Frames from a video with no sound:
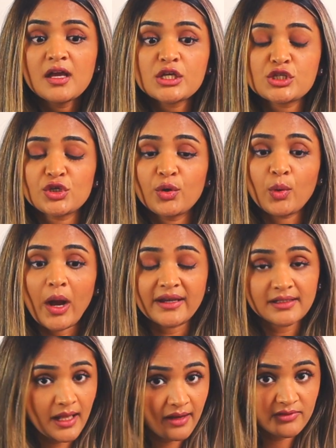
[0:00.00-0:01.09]
So I
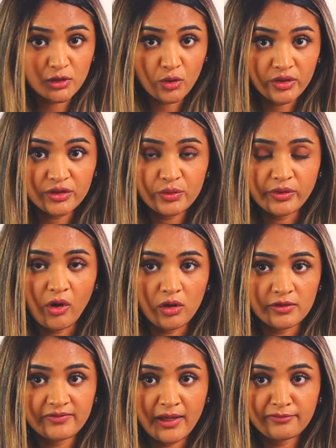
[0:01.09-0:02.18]
did have a lawyer doing all
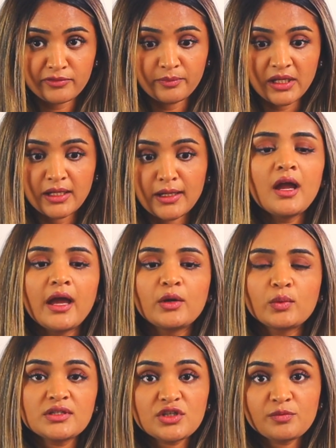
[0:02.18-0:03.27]
of that for me. And
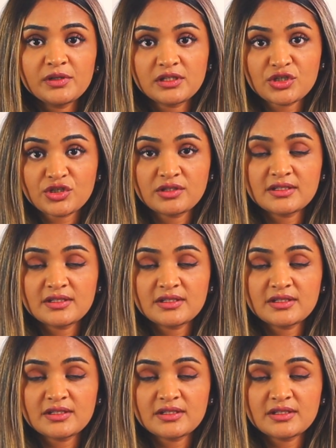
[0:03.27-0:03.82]
once your petition